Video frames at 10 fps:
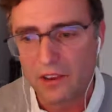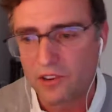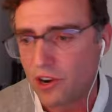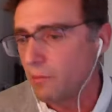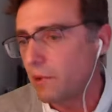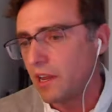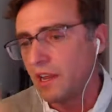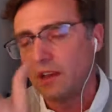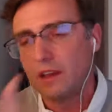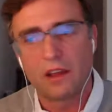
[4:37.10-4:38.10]

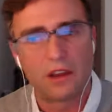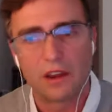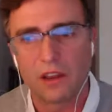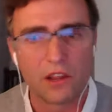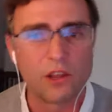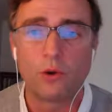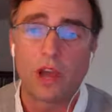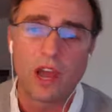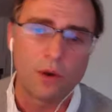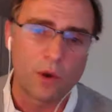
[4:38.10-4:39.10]
Germany, in the
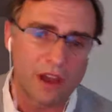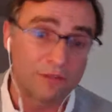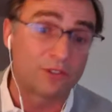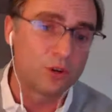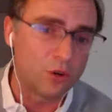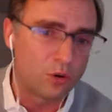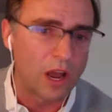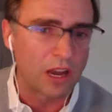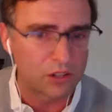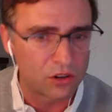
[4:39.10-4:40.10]
UK. We have two
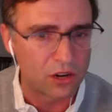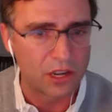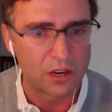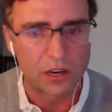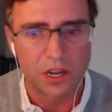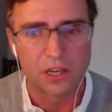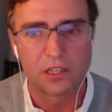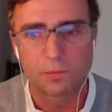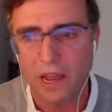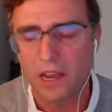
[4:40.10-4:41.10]
actually in
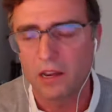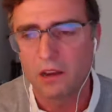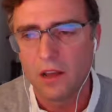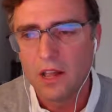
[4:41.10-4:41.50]
Spain.